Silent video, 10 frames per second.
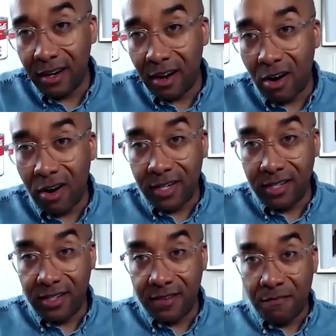
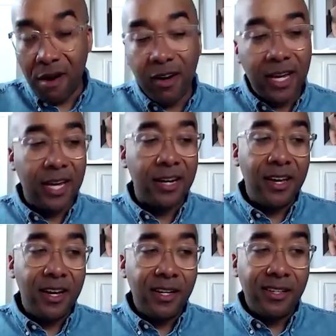artists to market,
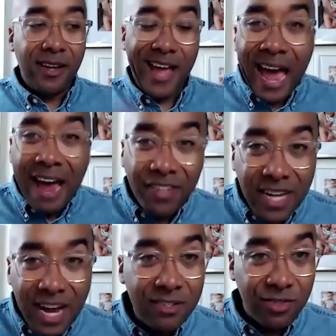
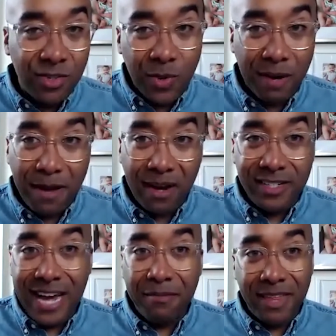advertisers are doing a better
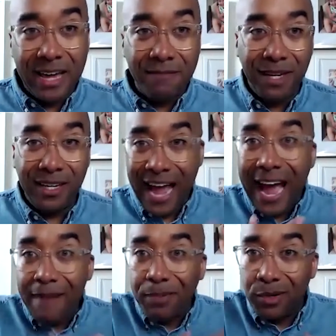job of that. I mean,
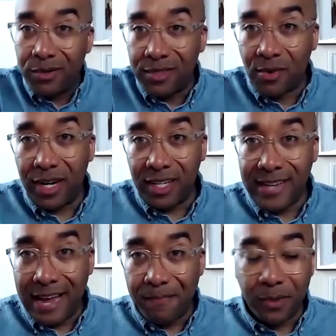Apple is a great
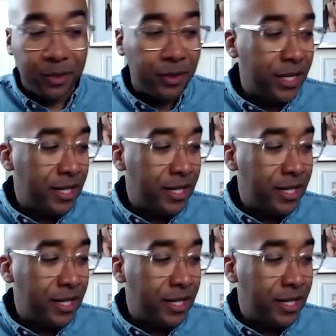example.